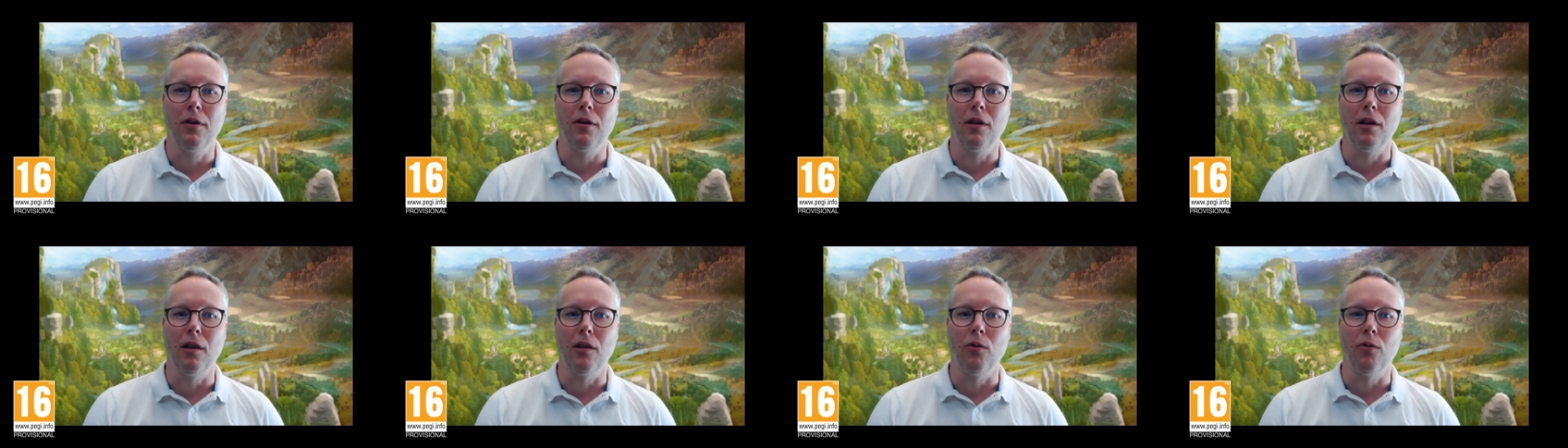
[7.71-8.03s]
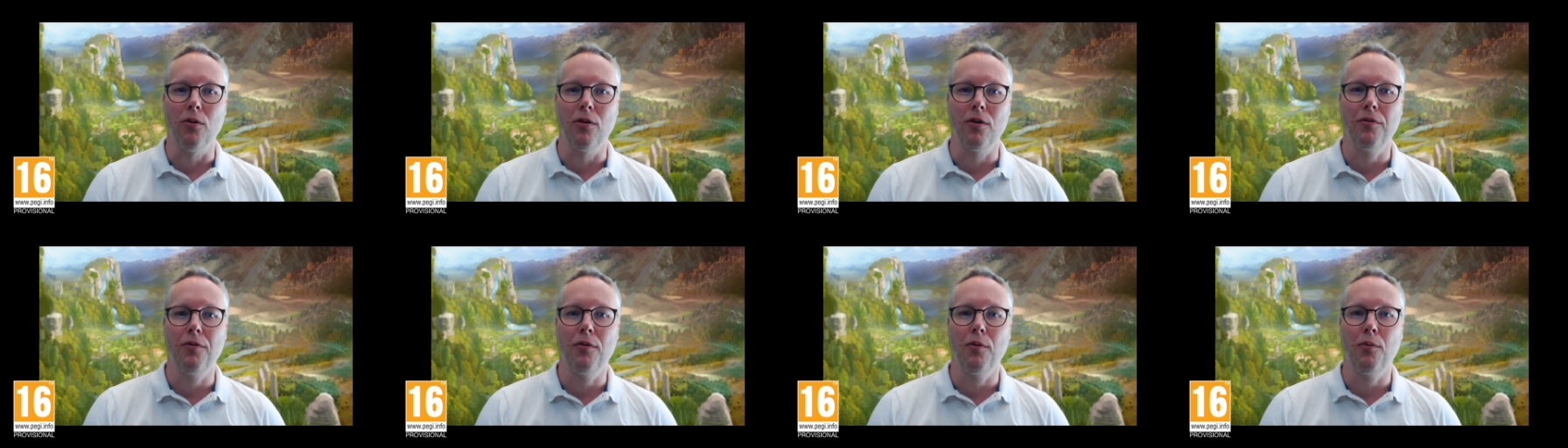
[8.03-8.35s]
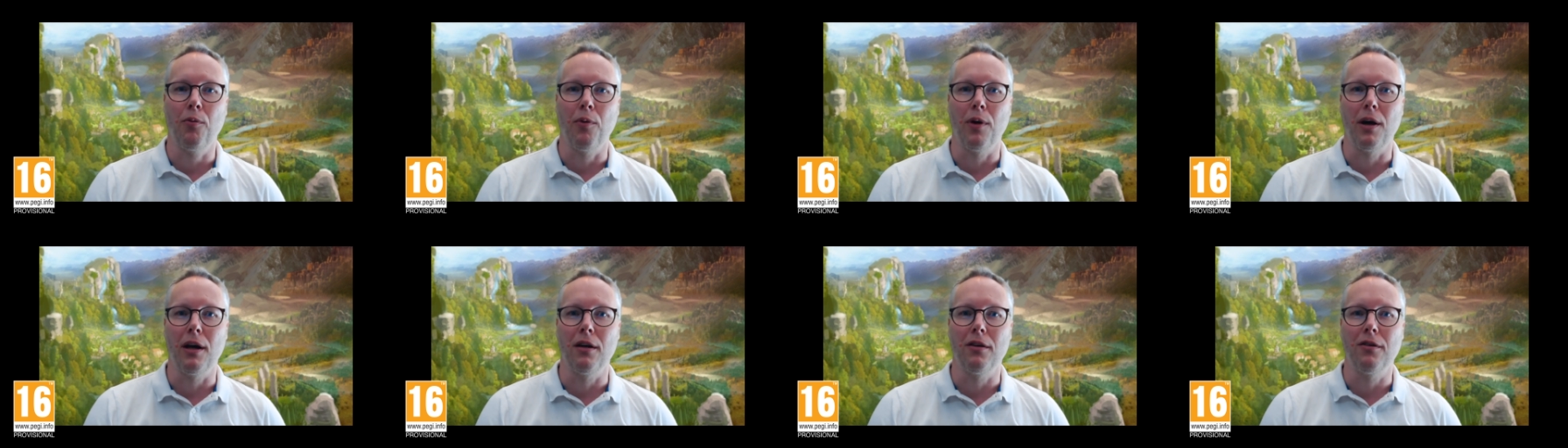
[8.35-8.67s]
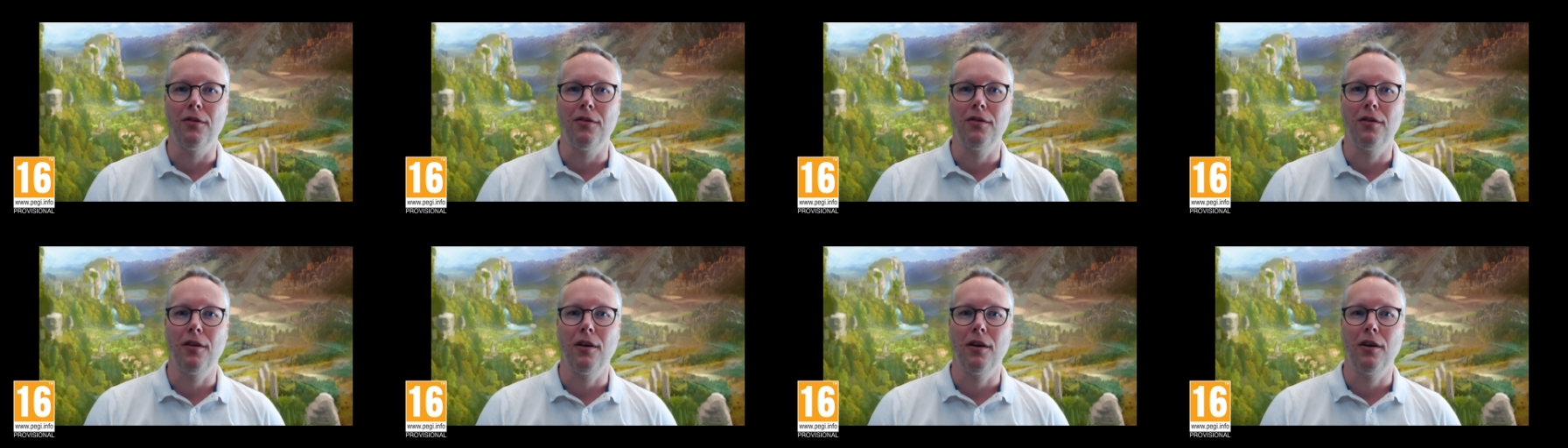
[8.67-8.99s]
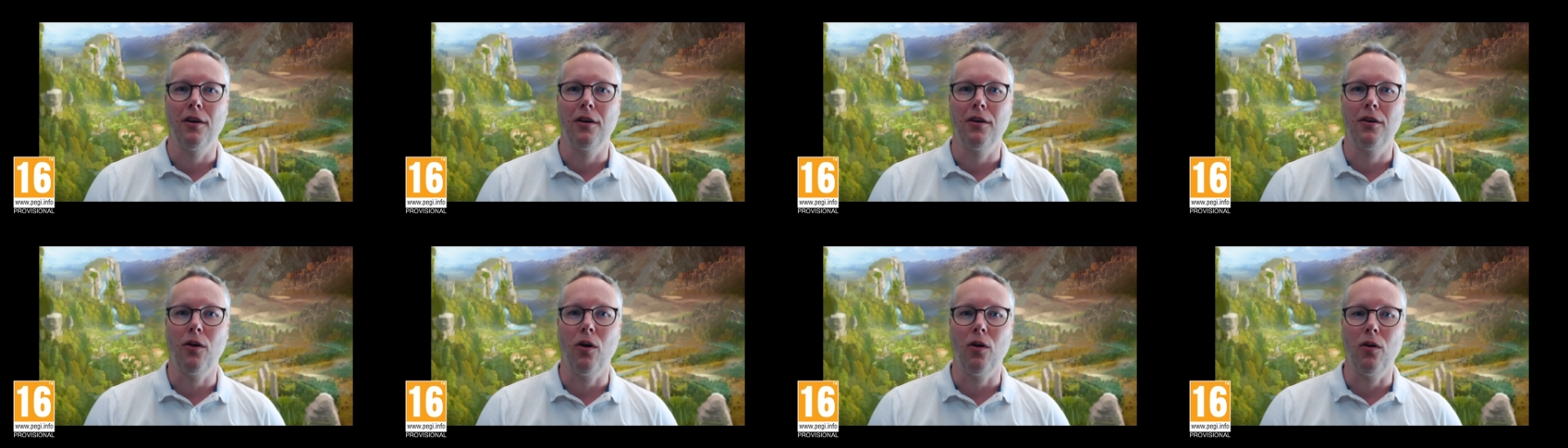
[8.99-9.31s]
The Lord of the Rings,
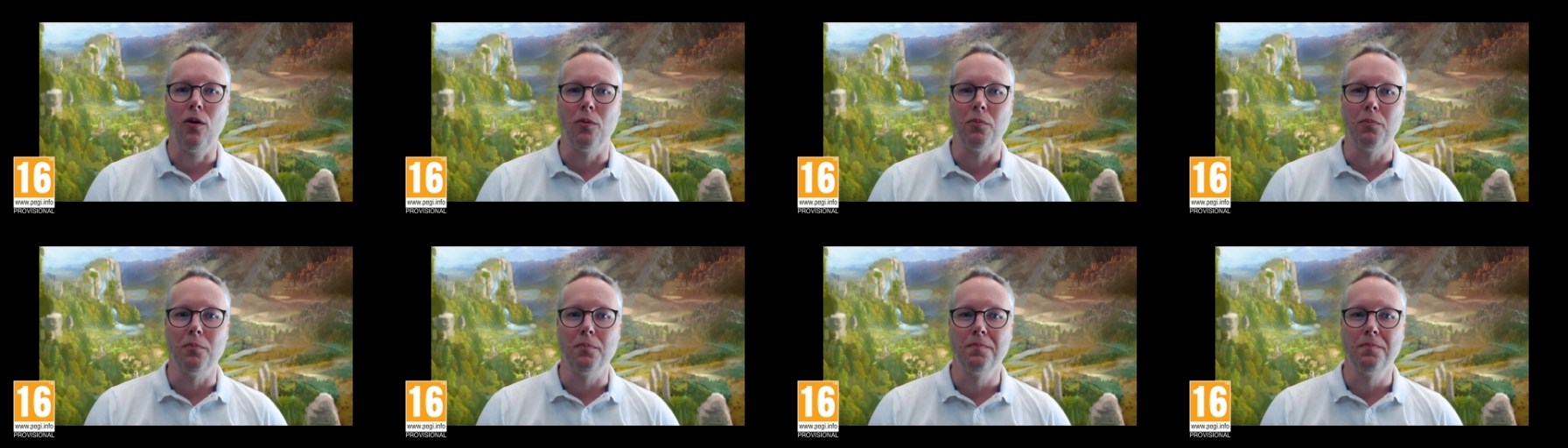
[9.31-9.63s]
Gollum.